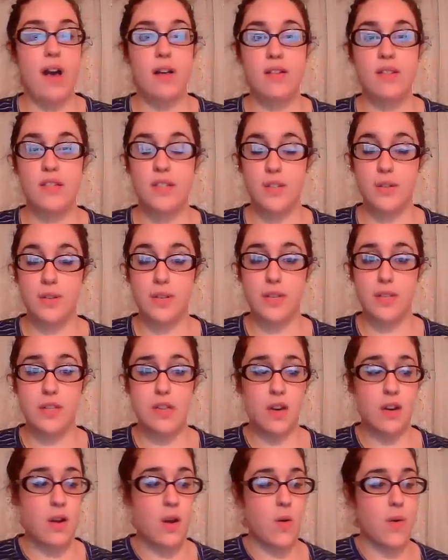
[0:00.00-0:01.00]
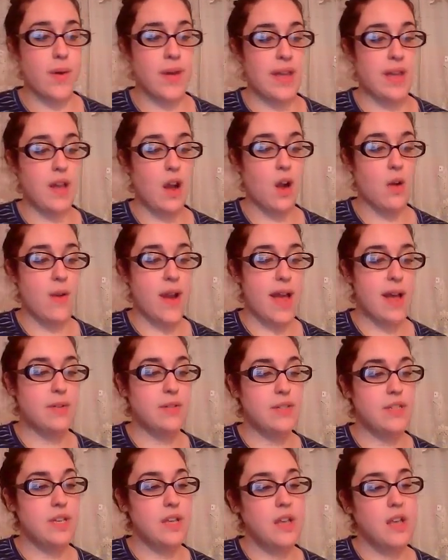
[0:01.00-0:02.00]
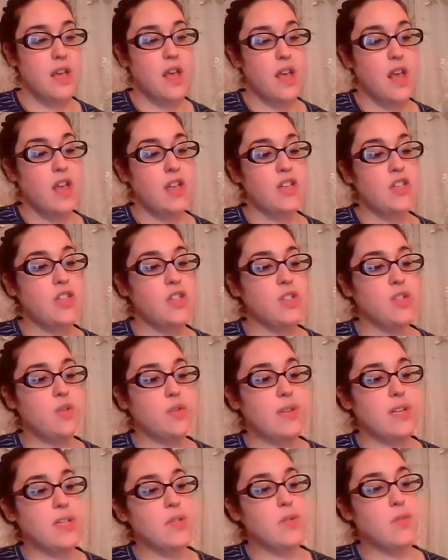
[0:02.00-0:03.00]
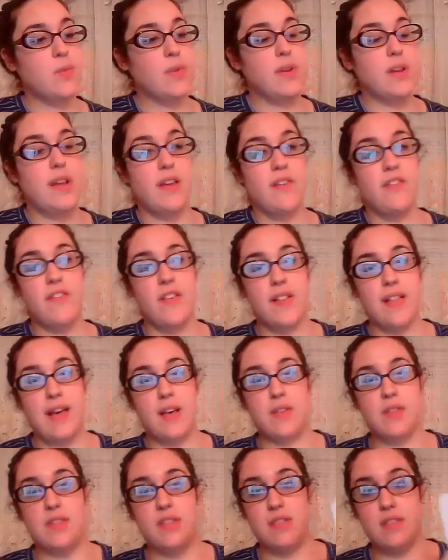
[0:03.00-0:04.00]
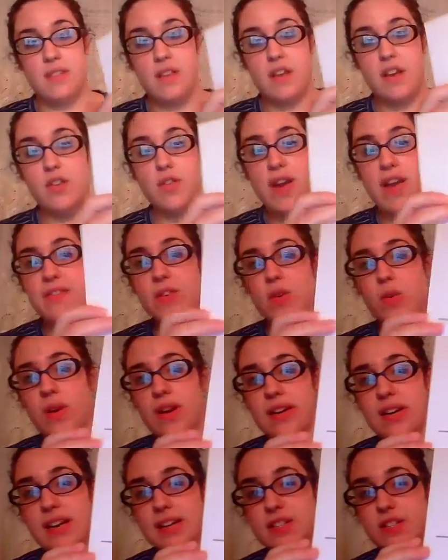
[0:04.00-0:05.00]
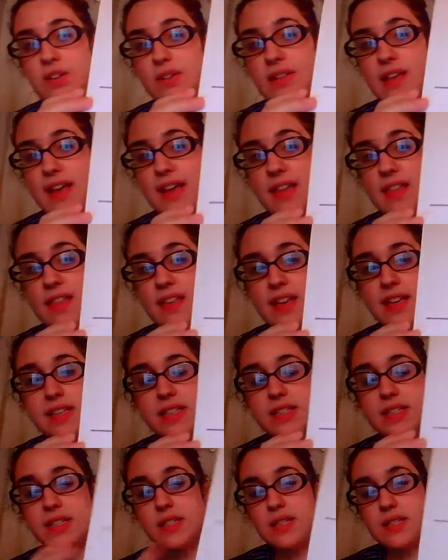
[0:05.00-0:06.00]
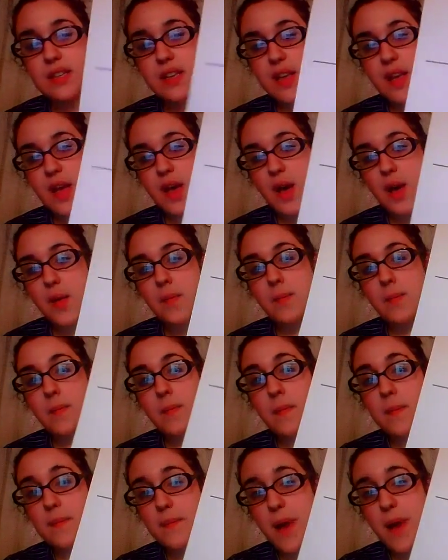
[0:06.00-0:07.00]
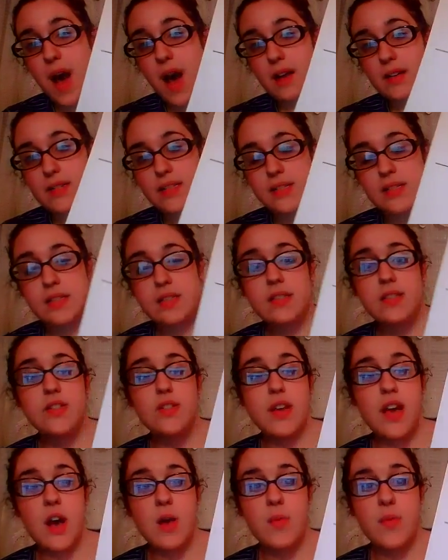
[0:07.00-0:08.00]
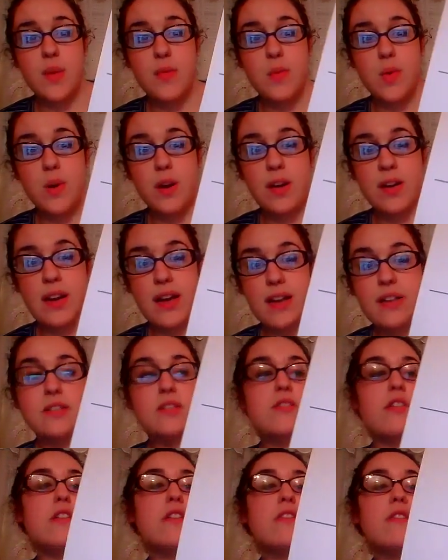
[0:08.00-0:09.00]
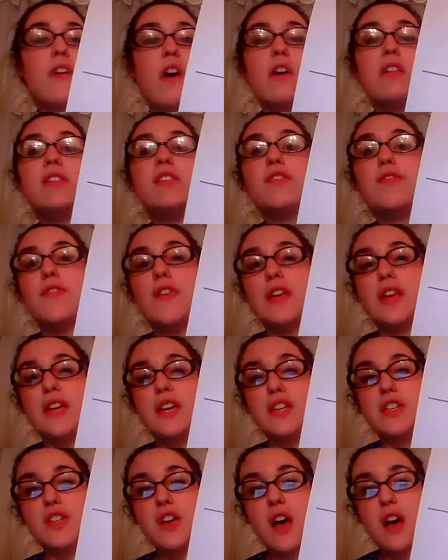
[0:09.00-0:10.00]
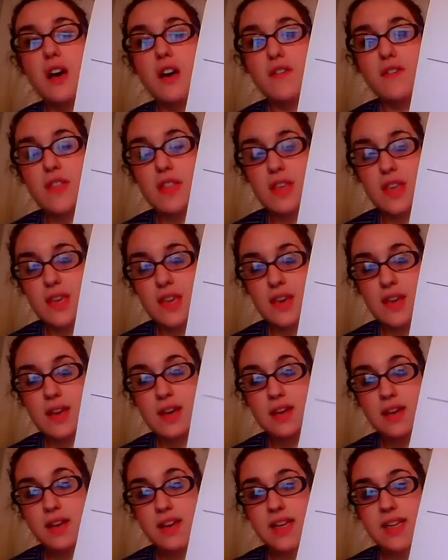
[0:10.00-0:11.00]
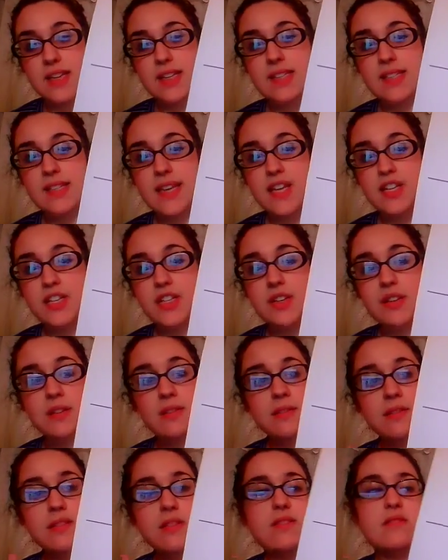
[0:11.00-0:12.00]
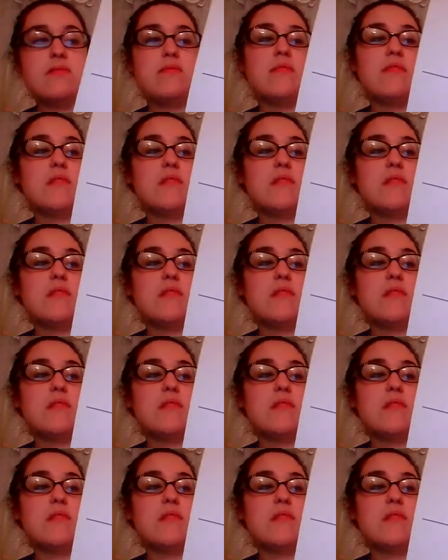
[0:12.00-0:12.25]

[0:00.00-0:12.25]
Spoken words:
students are going around, students would fill out a graphic organizer like this, boxes to help them organize their thoughts for each of the stations.